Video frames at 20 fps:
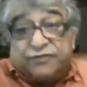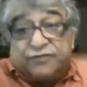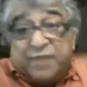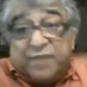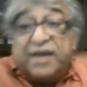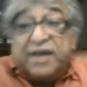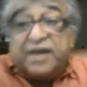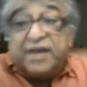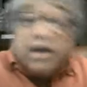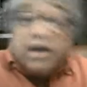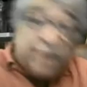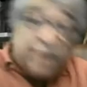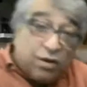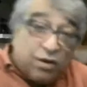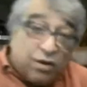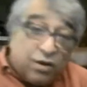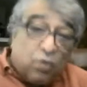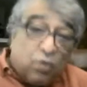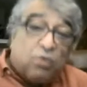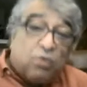me. I'm
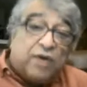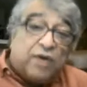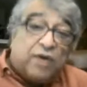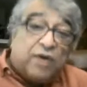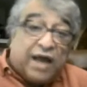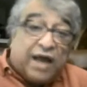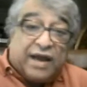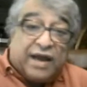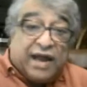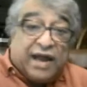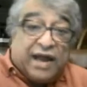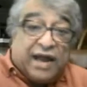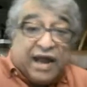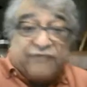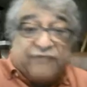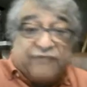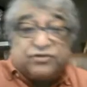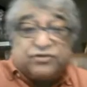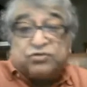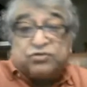alone. and I
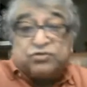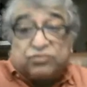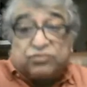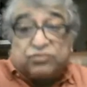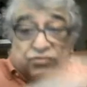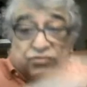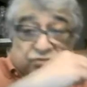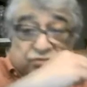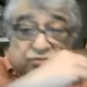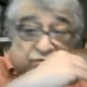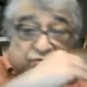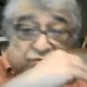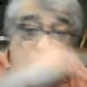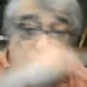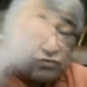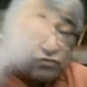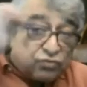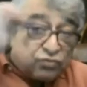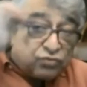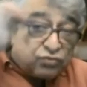have to
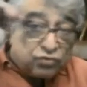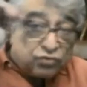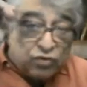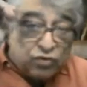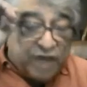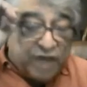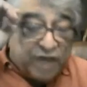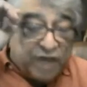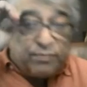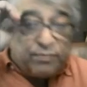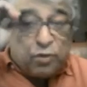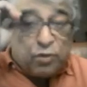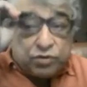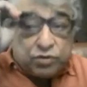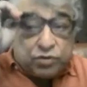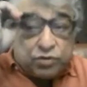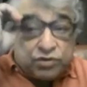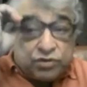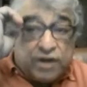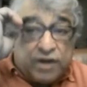write
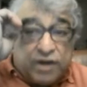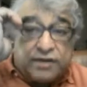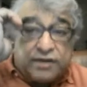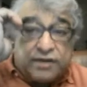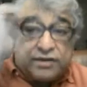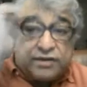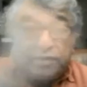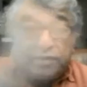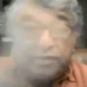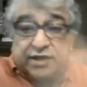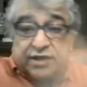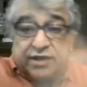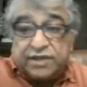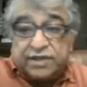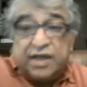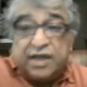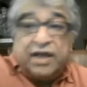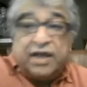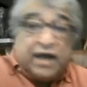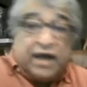books, write this.
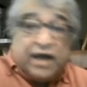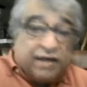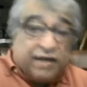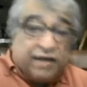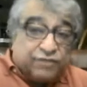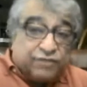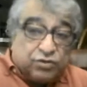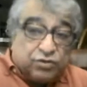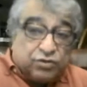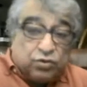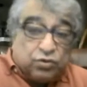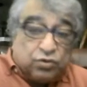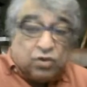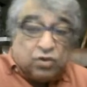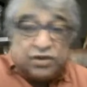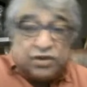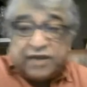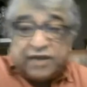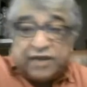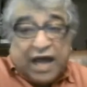I have to do
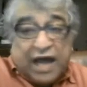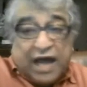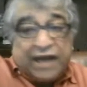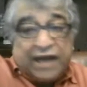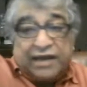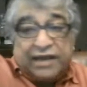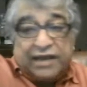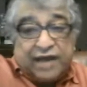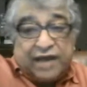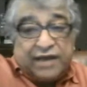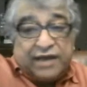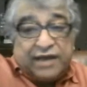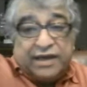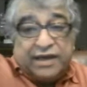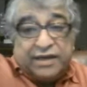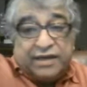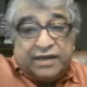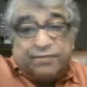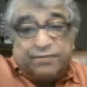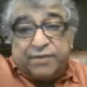all this. I I
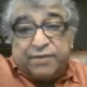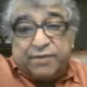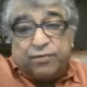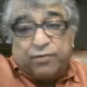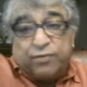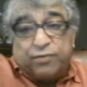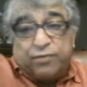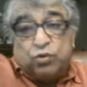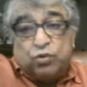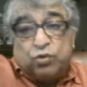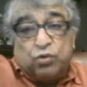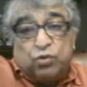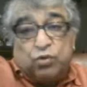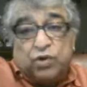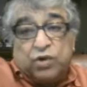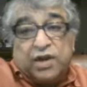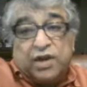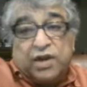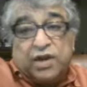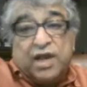need people who
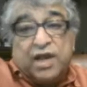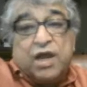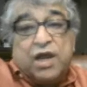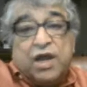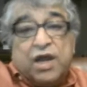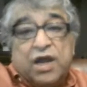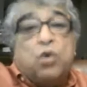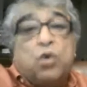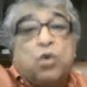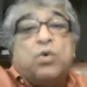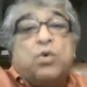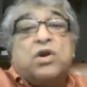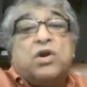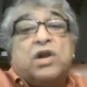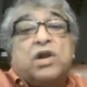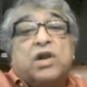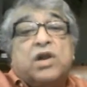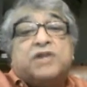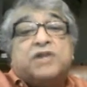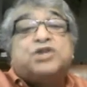will who
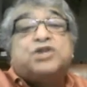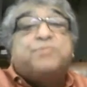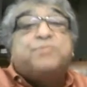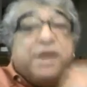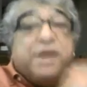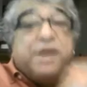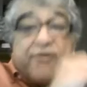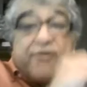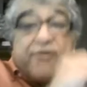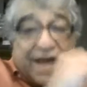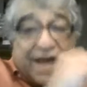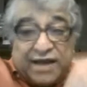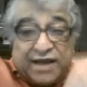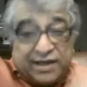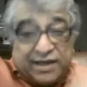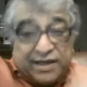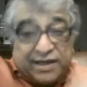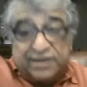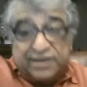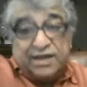will spearhead
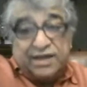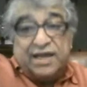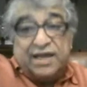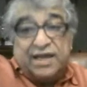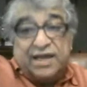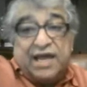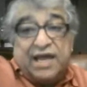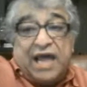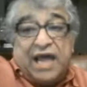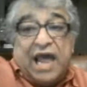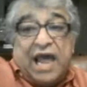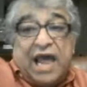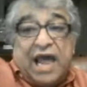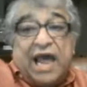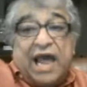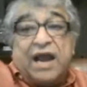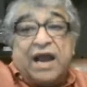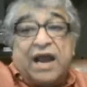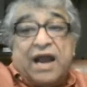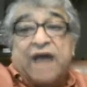it,
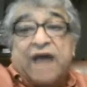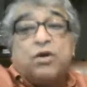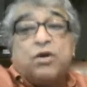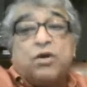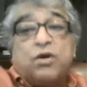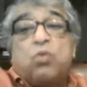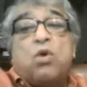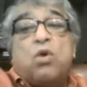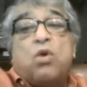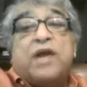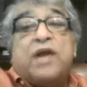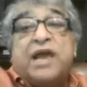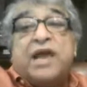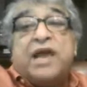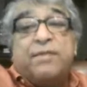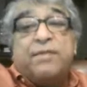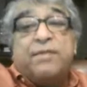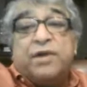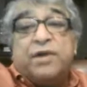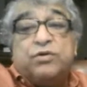and I don't want
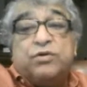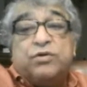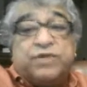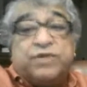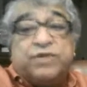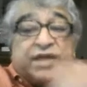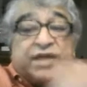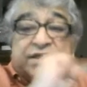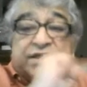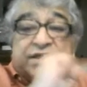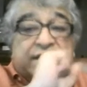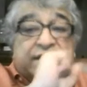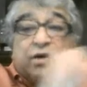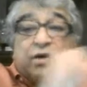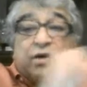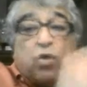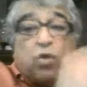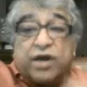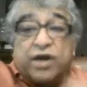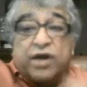anybody who thinks that
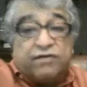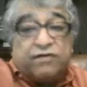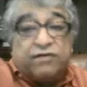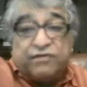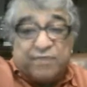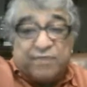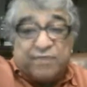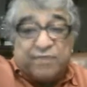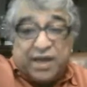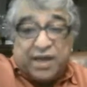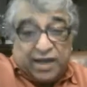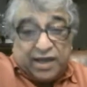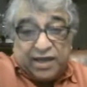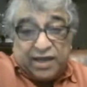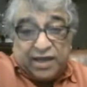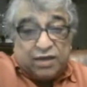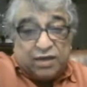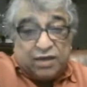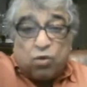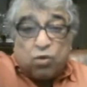they're working for me
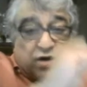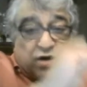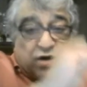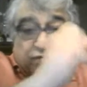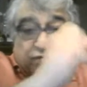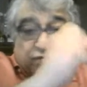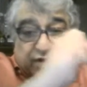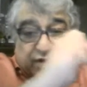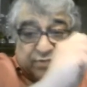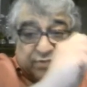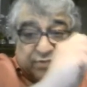they're working for oh,